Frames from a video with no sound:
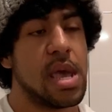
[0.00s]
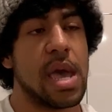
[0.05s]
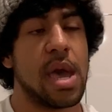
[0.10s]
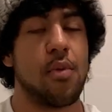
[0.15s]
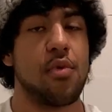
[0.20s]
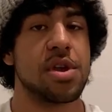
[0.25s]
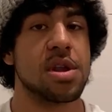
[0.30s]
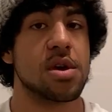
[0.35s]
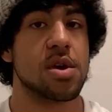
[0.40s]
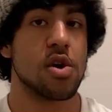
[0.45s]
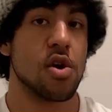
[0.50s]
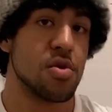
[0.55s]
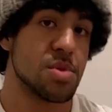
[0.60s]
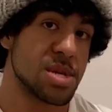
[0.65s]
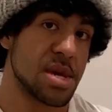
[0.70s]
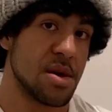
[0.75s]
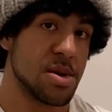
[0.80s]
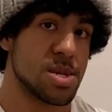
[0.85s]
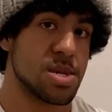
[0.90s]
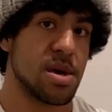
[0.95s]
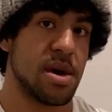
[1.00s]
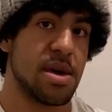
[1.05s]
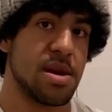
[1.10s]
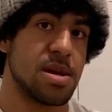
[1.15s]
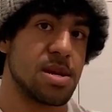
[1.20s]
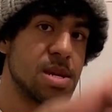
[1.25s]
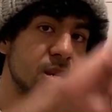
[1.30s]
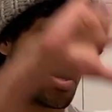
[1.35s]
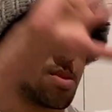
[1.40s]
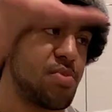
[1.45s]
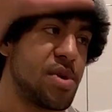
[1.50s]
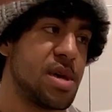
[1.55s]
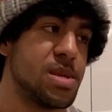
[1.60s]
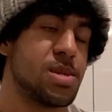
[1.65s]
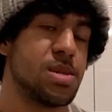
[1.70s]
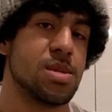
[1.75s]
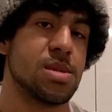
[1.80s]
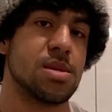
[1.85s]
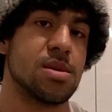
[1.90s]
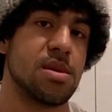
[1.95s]
And when it goes outside and
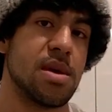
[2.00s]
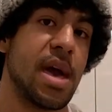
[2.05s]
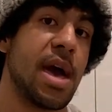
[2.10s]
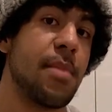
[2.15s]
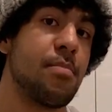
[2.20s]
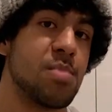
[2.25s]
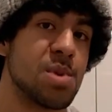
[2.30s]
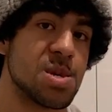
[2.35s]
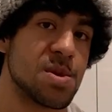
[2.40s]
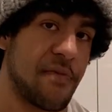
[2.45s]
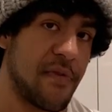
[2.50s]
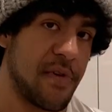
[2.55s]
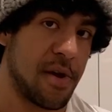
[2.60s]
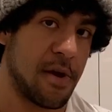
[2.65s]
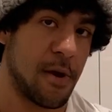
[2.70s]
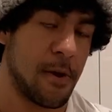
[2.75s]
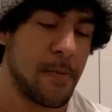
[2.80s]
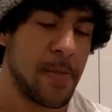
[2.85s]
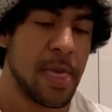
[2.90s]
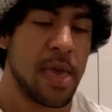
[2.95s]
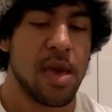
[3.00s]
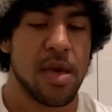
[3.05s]
dissipates into the atmosphere,